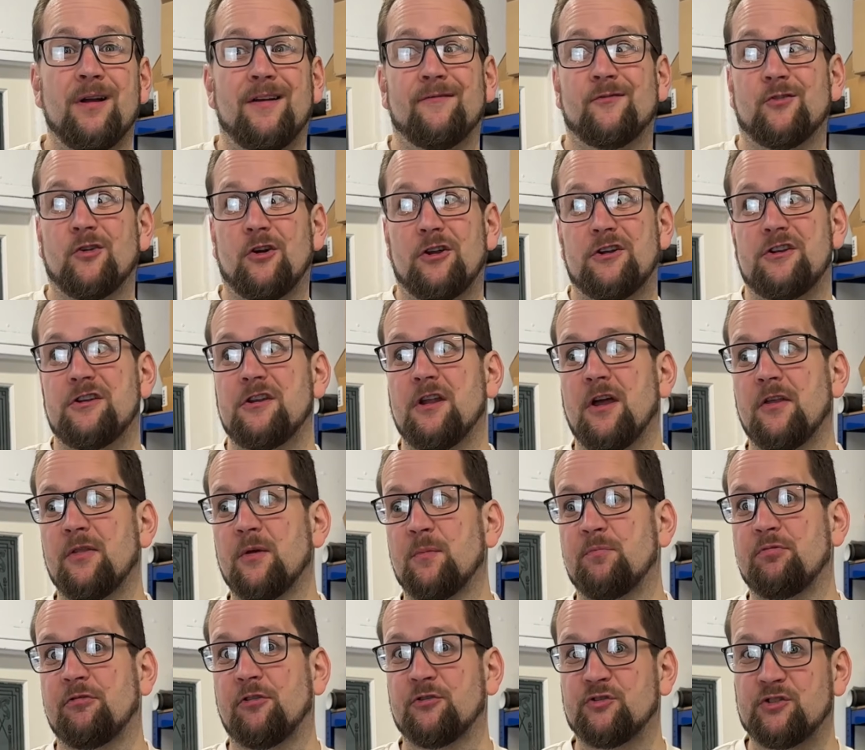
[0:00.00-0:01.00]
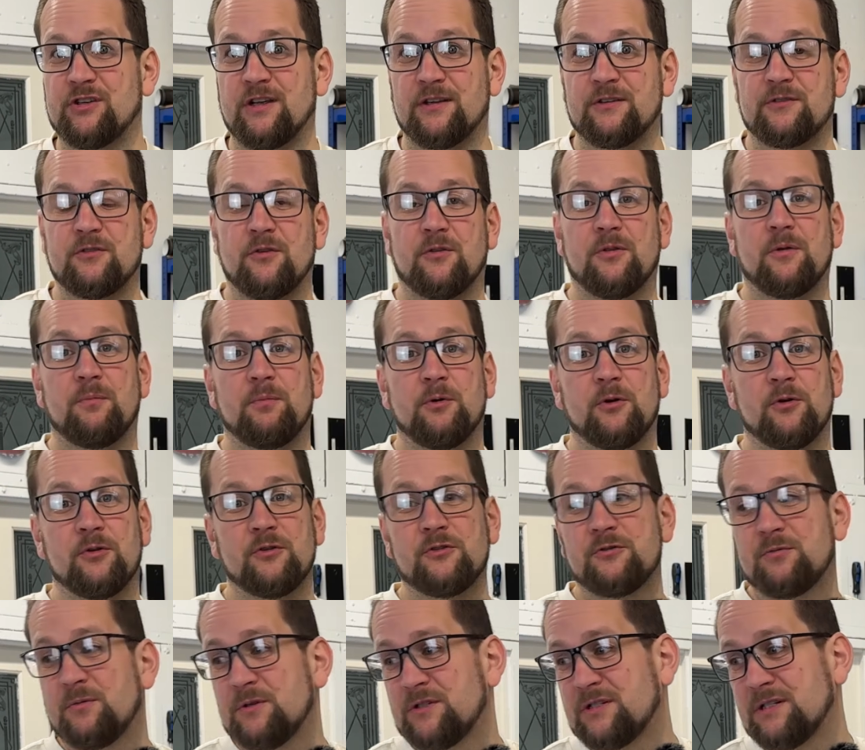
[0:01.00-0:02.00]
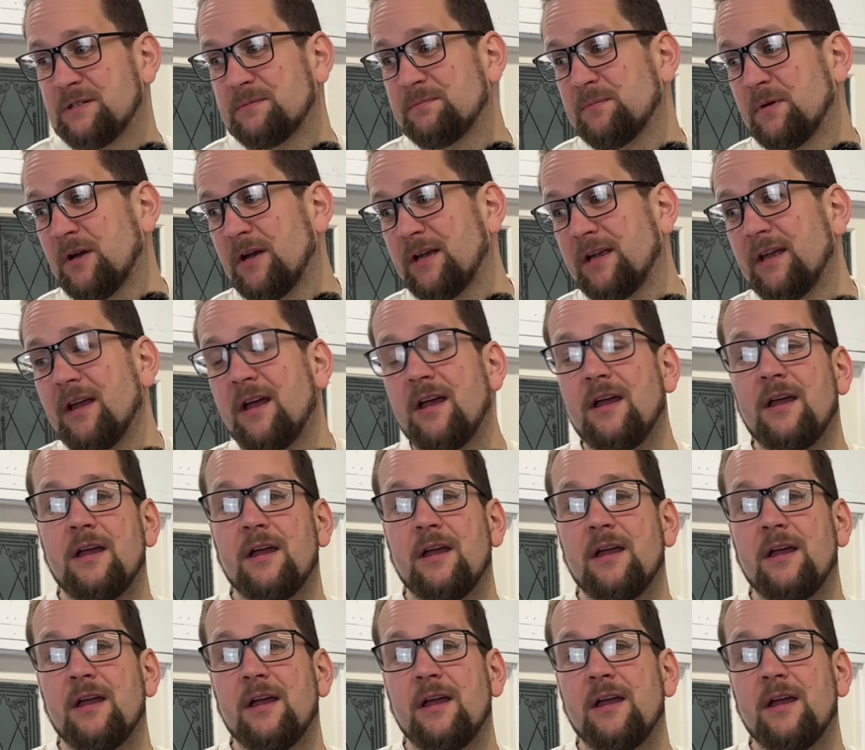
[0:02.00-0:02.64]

I've got another project on the books, which is my